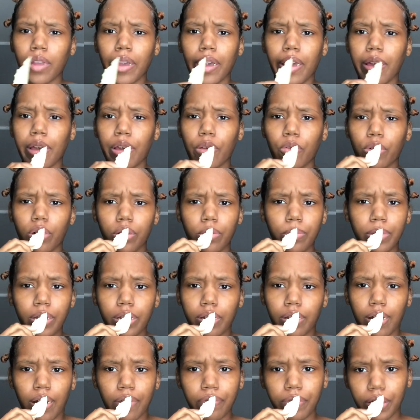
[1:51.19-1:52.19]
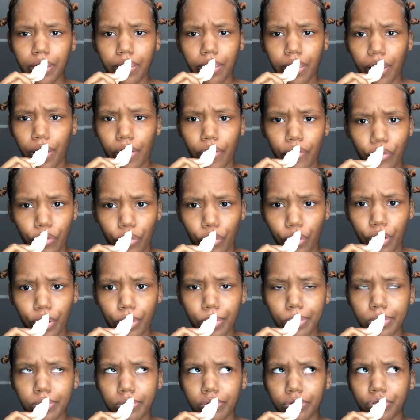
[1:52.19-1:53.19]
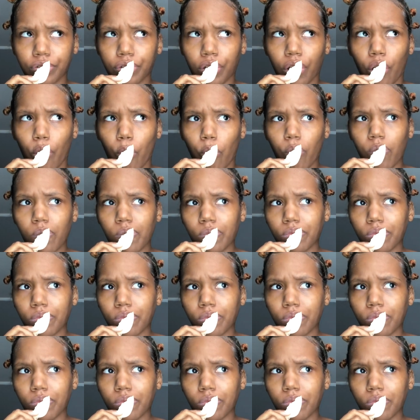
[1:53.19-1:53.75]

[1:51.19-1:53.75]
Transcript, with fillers: He will be loved and cared for, so